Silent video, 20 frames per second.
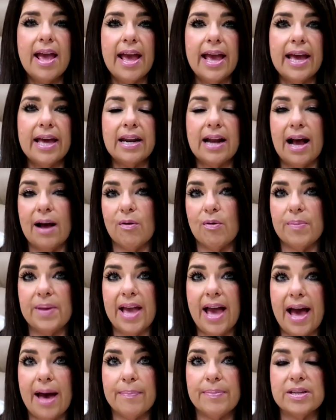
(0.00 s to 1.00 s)
And I will be
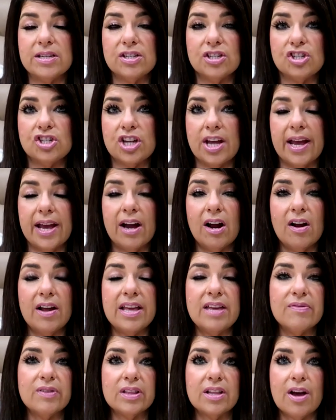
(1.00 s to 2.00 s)
happy to share,
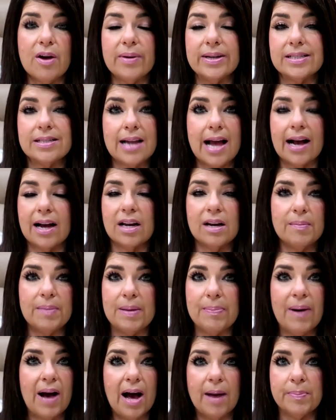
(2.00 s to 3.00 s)
even though it's not going to
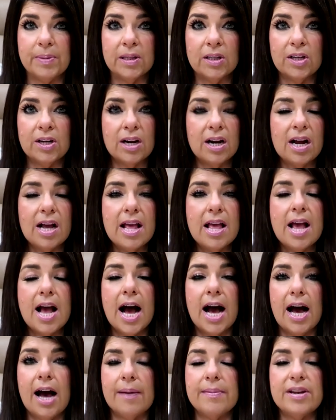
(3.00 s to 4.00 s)
be popular.
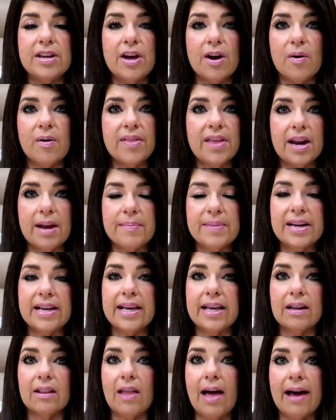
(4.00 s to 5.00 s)
I know that I'm going to
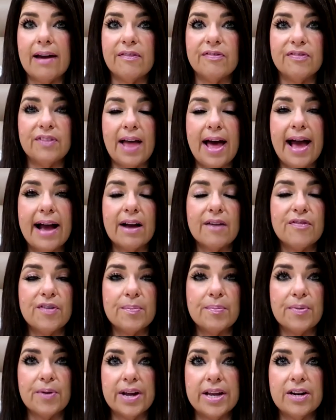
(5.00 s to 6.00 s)
get a lot of flack
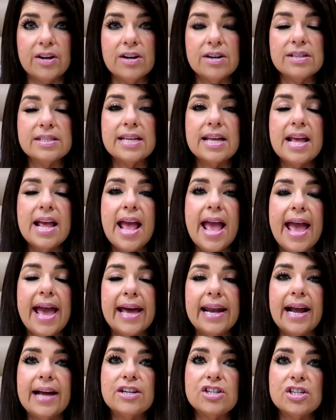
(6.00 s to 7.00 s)
from breeders,
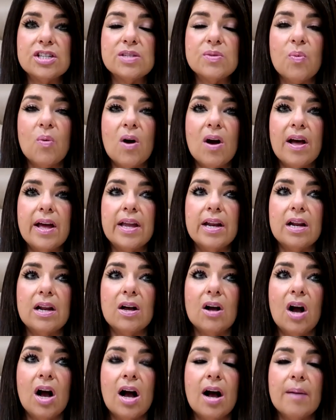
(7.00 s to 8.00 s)
and I just want
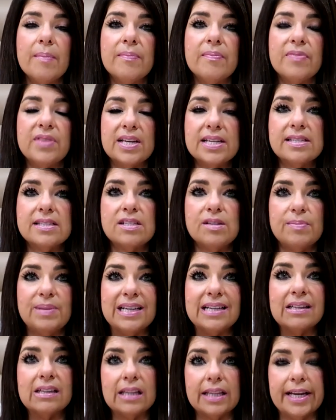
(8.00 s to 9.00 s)
this to be
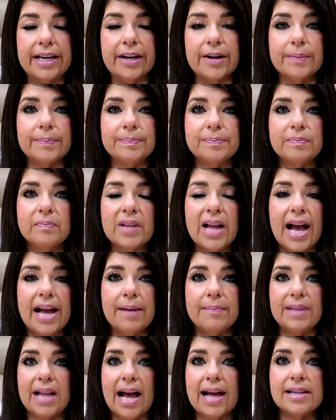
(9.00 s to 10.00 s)
clear. I
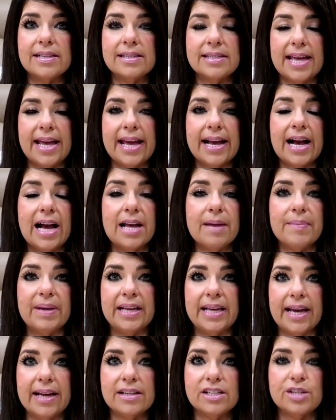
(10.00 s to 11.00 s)
am not saying I am
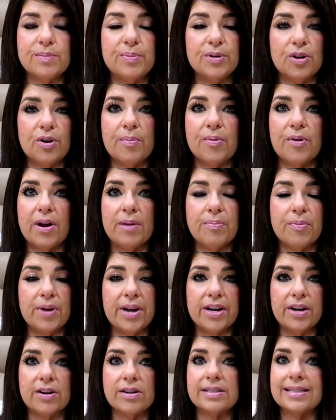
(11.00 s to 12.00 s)
against purebred
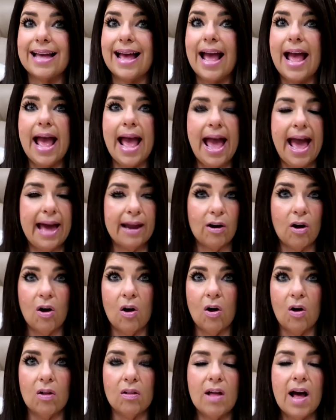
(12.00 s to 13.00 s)
breeders at
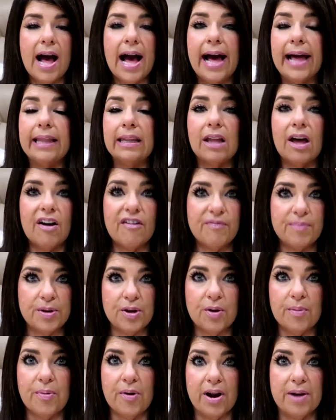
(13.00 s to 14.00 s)
all. I love
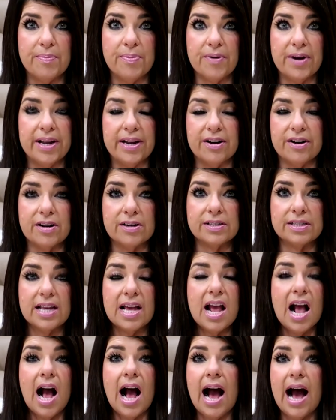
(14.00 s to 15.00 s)
purebred breeders.
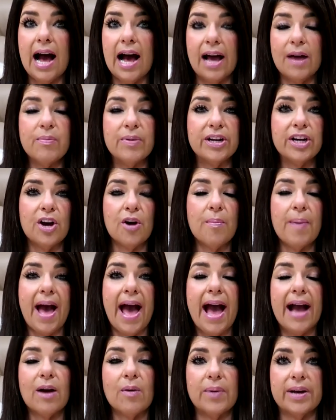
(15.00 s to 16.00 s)
I would go
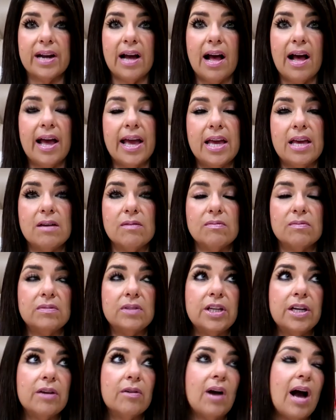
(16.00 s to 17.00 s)
back when I,
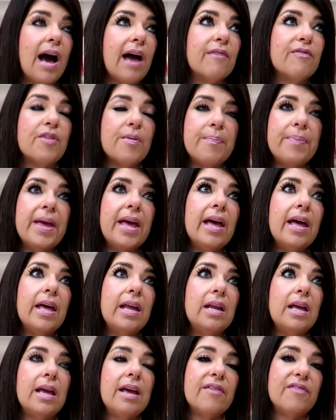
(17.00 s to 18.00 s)
you know, God
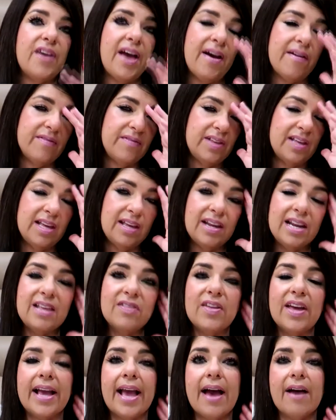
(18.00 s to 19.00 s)
forbid, if
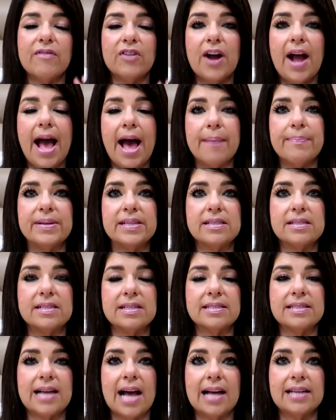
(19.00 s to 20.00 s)
anything ever happens
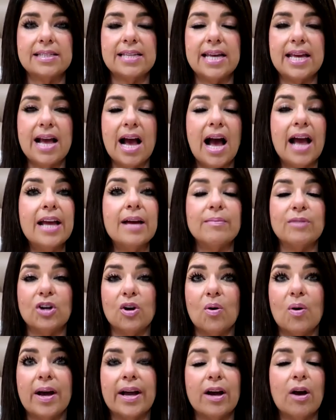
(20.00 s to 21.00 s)
to Stassi, I am
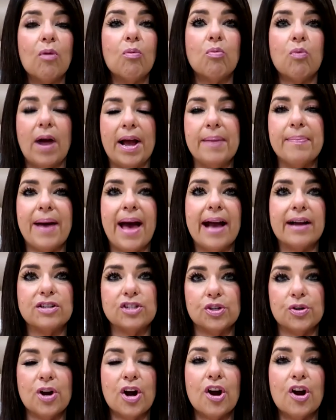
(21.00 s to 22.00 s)
going right back
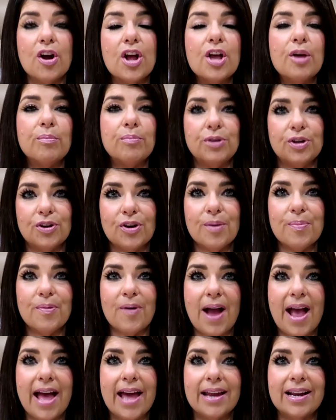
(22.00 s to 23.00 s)
to her
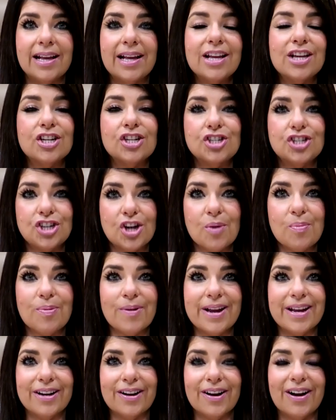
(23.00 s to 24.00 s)
purebred show
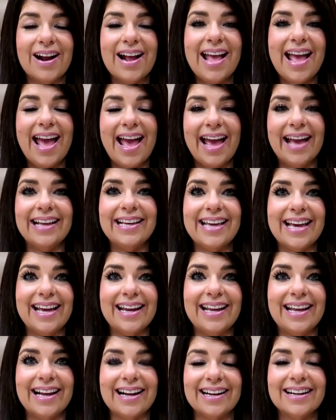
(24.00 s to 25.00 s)
breeder and
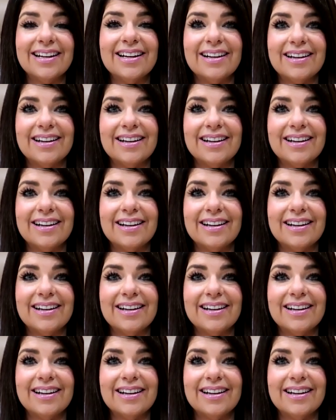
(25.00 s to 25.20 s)
getting